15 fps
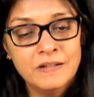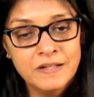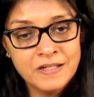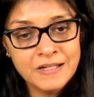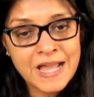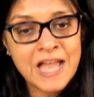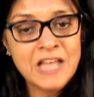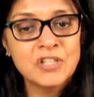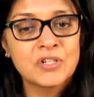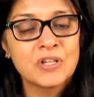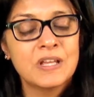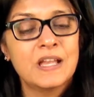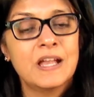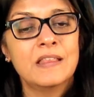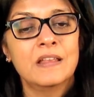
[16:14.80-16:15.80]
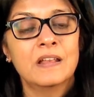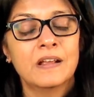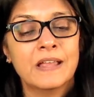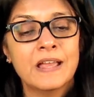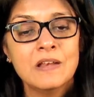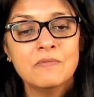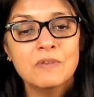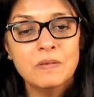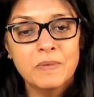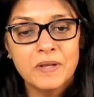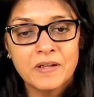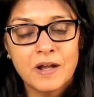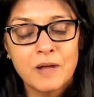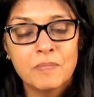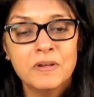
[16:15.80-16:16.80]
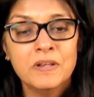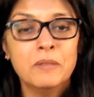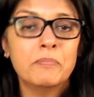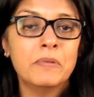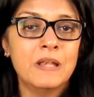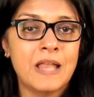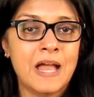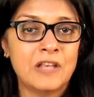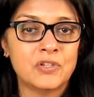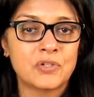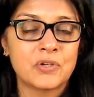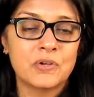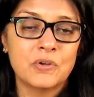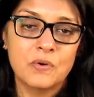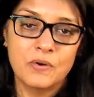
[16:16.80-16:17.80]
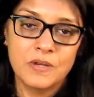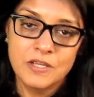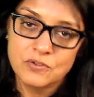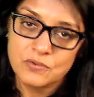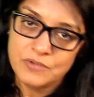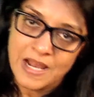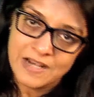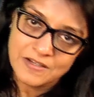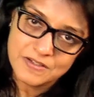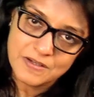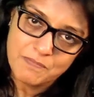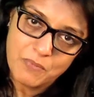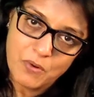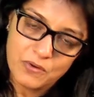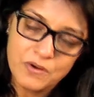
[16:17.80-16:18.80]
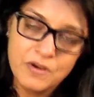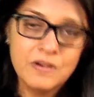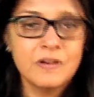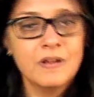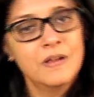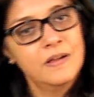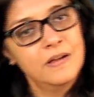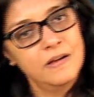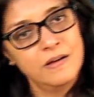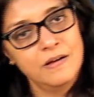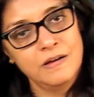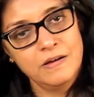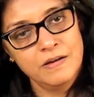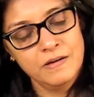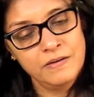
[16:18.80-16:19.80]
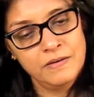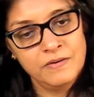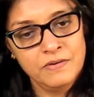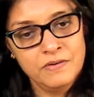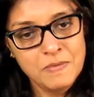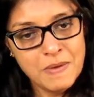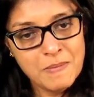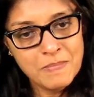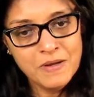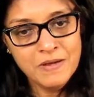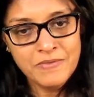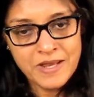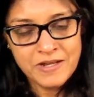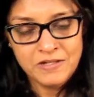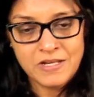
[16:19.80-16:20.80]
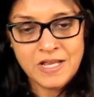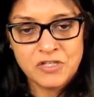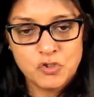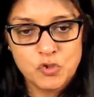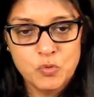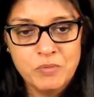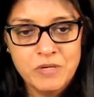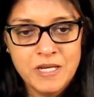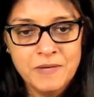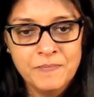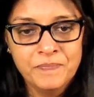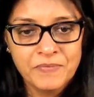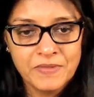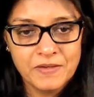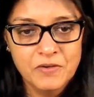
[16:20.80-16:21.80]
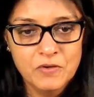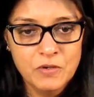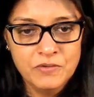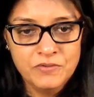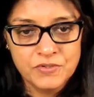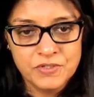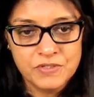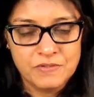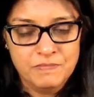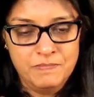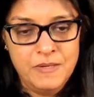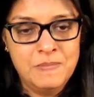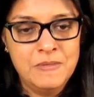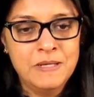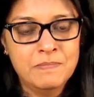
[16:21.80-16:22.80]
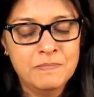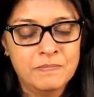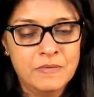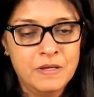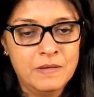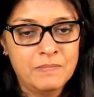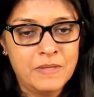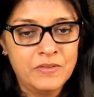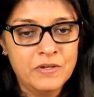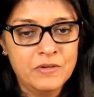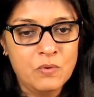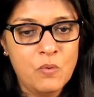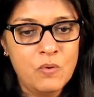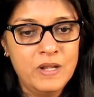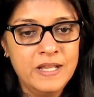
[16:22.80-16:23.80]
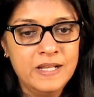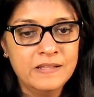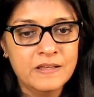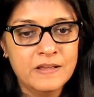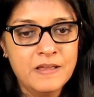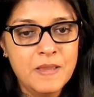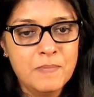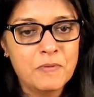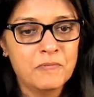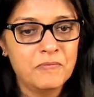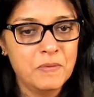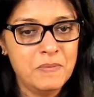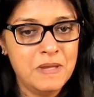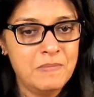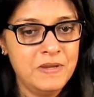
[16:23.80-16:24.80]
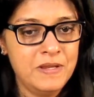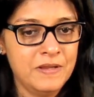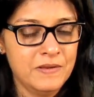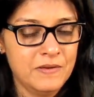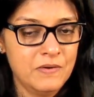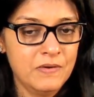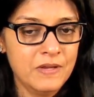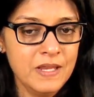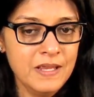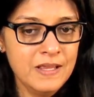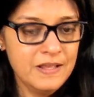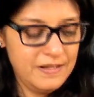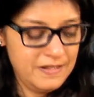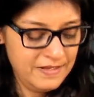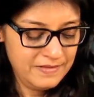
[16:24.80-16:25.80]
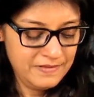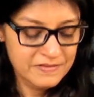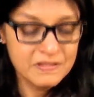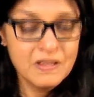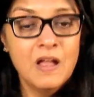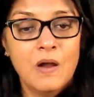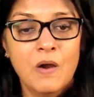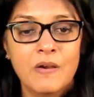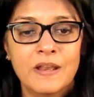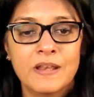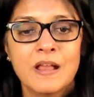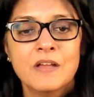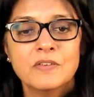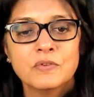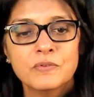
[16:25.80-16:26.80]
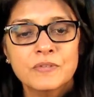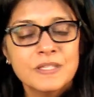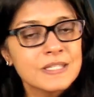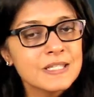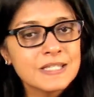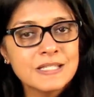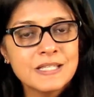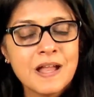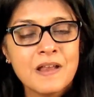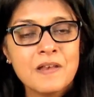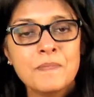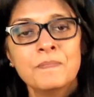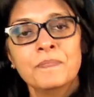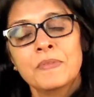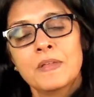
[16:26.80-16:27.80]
detach and then again will become a nipple latch, okay. So that is important. Remember that it has to be just baby mother holding the hip of the baby, okay, like this. Alright, so this is done.